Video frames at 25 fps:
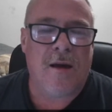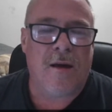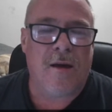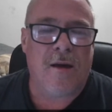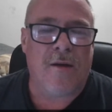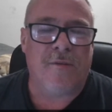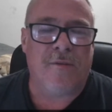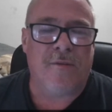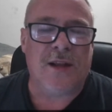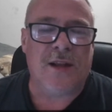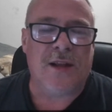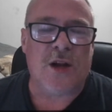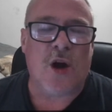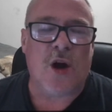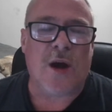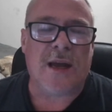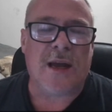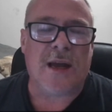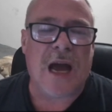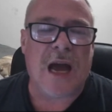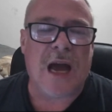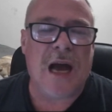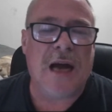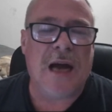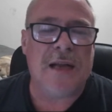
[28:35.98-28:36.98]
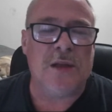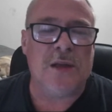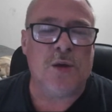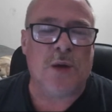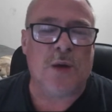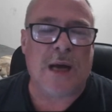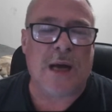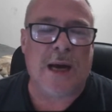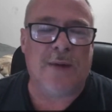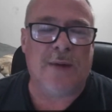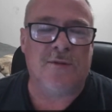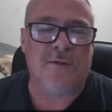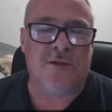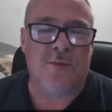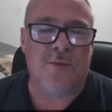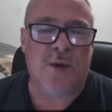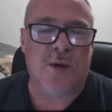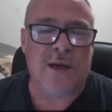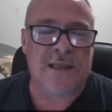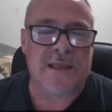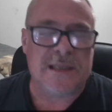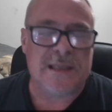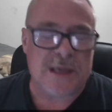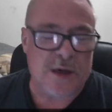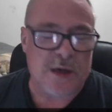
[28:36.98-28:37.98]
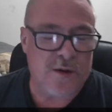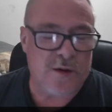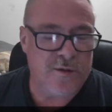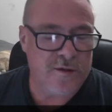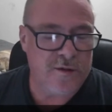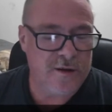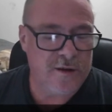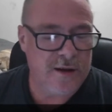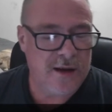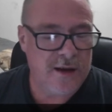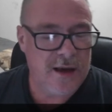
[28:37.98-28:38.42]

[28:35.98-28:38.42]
that I can't look after myself,